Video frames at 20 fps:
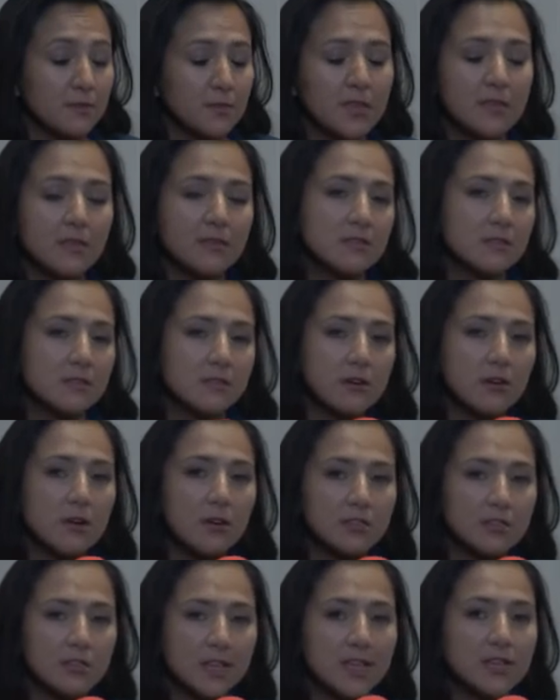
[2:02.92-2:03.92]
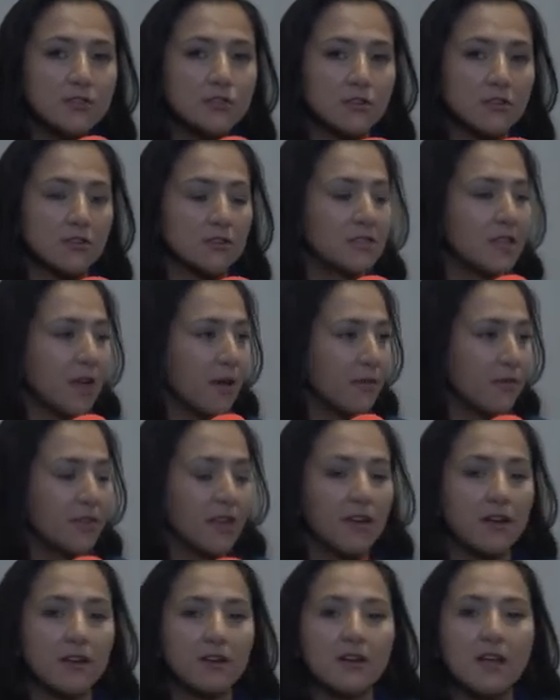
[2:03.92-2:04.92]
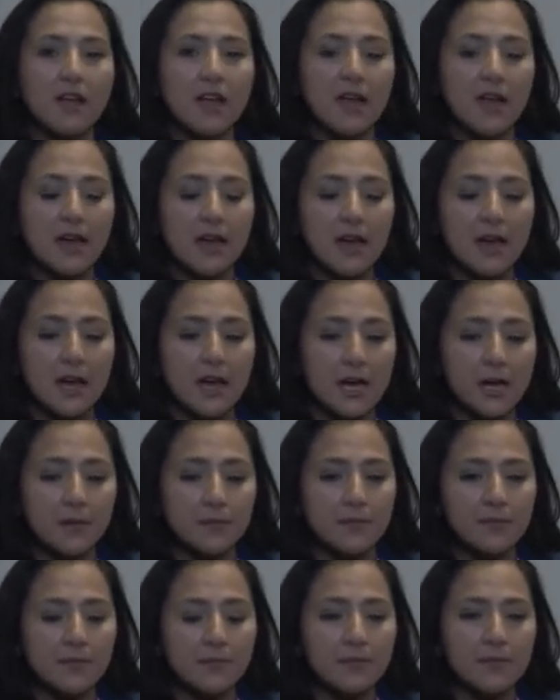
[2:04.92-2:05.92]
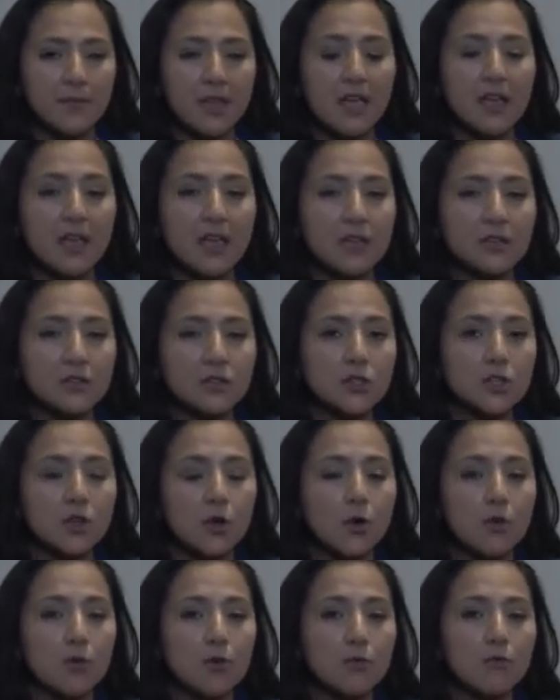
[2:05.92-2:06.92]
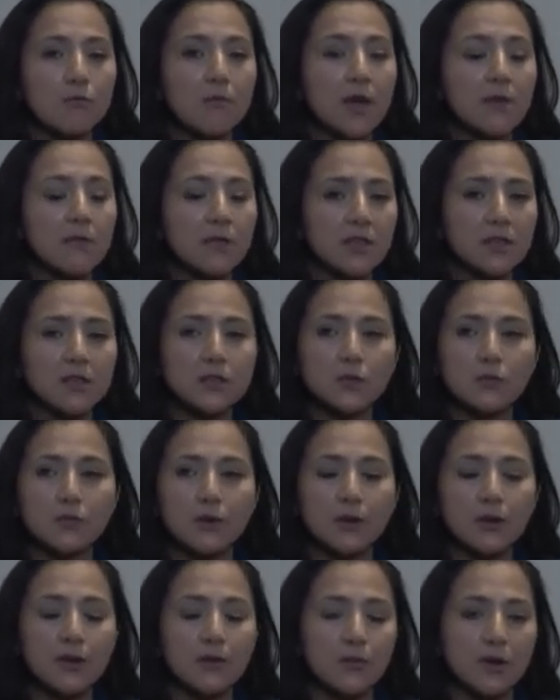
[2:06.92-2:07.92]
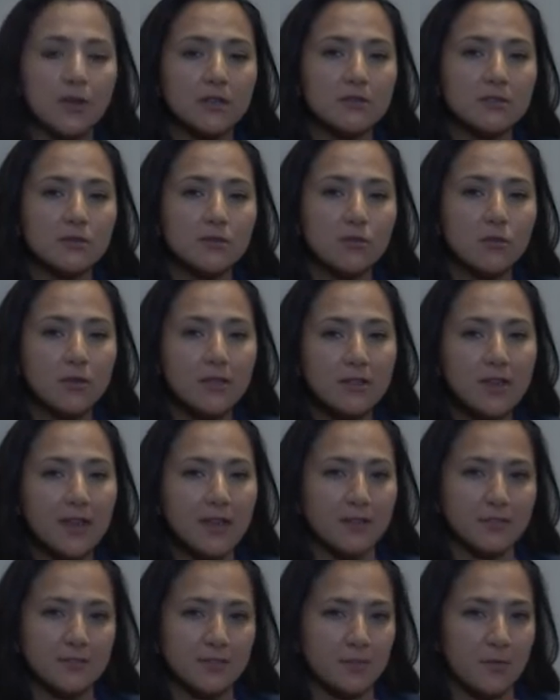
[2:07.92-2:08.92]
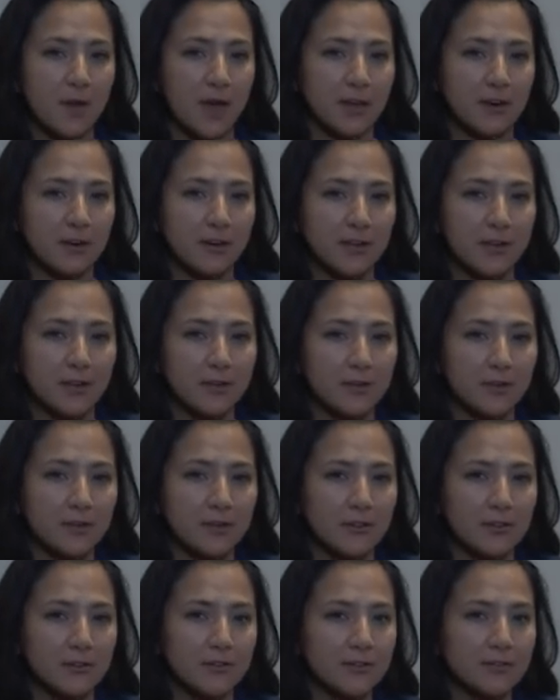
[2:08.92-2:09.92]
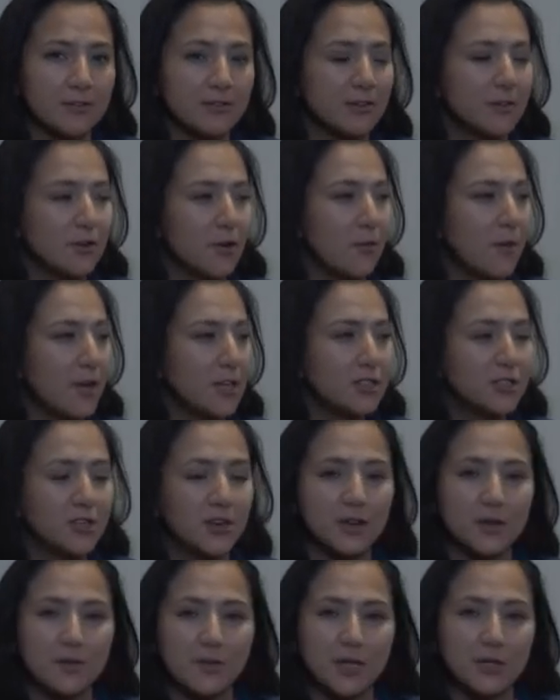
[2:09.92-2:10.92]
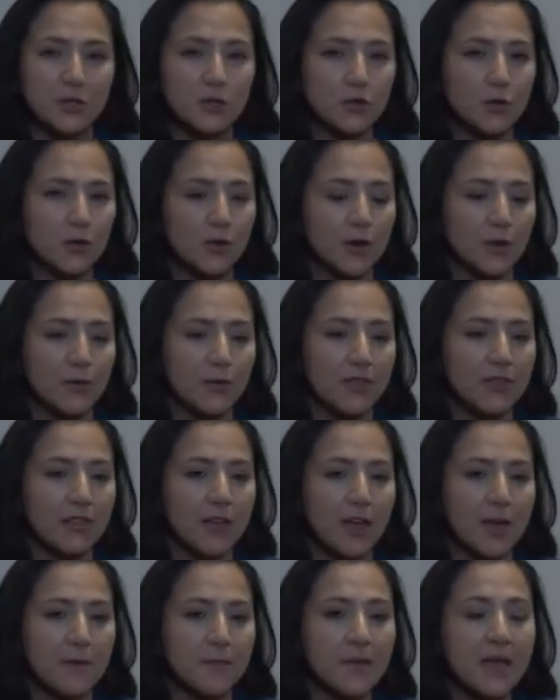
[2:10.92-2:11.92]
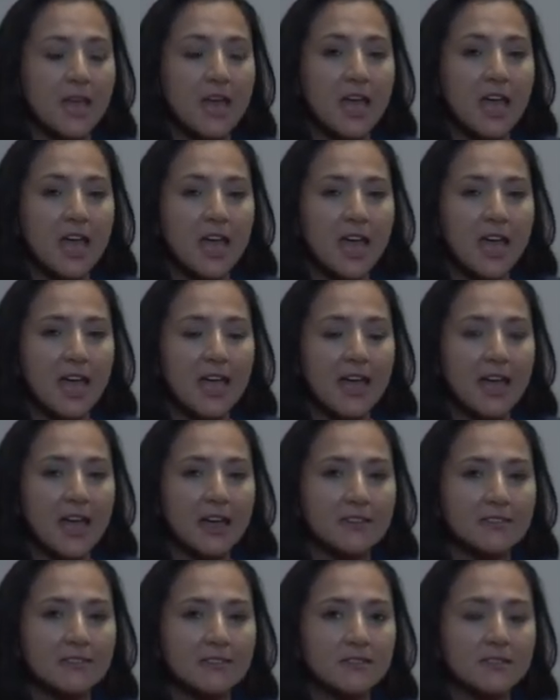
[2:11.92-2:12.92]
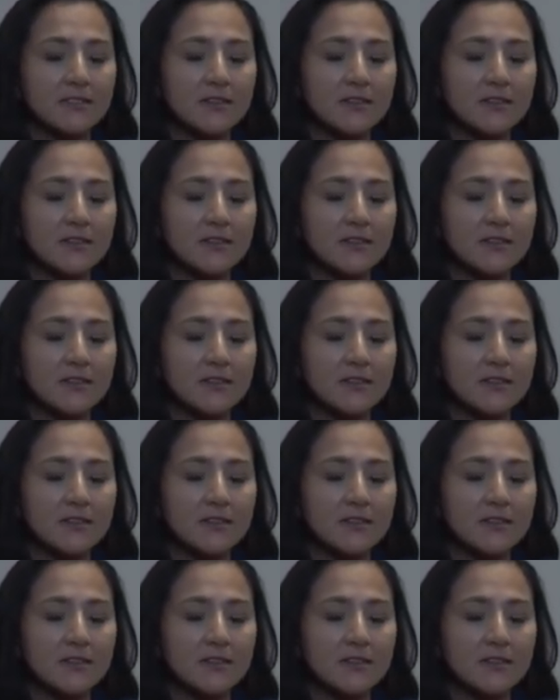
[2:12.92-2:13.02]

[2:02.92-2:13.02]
because there are dangers out there. And so my biggest worry was, will I inspire young girls, by sharing my story with them? And